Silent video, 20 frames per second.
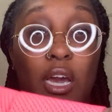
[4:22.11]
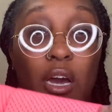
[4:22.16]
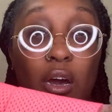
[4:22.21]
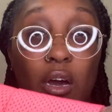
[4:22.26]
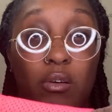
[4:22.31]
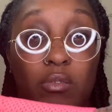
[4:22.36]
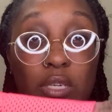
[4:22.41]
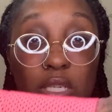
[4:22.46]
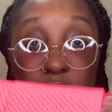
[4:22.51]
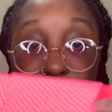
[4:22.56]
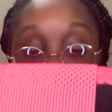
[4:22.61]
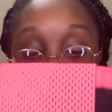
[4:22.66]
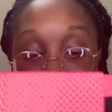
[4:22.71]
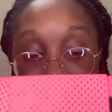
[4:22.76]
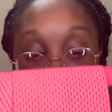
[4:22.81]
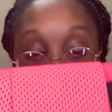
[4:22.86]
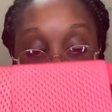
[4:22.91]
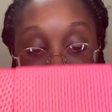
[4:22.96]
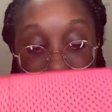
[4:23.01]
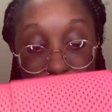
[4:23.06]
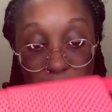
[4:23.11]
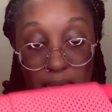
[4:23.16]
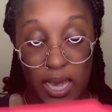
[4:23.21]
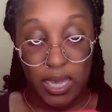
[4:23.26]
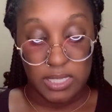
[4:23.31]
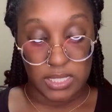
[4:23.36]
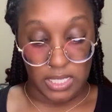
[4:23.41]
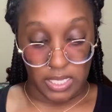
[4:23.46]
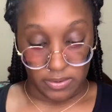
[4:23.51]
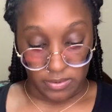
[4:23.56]
on the, in the
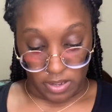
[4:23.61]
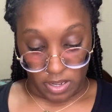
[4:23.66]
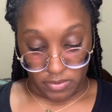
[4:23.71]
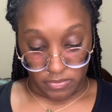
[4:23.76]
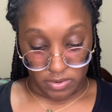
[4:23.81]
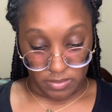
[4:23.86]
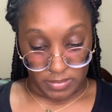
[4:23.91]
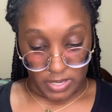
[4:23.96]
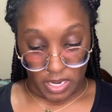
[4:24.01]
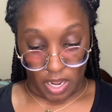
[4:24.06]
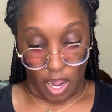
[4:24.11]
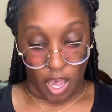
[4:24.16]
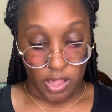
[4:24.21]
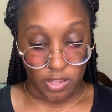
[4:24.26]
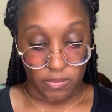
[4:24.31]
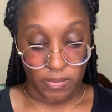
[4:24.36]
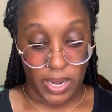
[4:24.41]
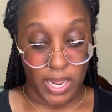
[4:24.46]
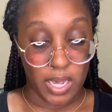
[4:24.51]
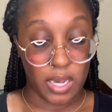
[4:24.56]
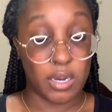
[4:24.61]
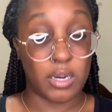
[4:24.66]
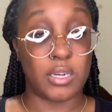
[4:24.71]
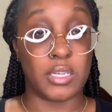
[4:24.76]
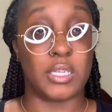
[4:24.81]
sides of them and all around.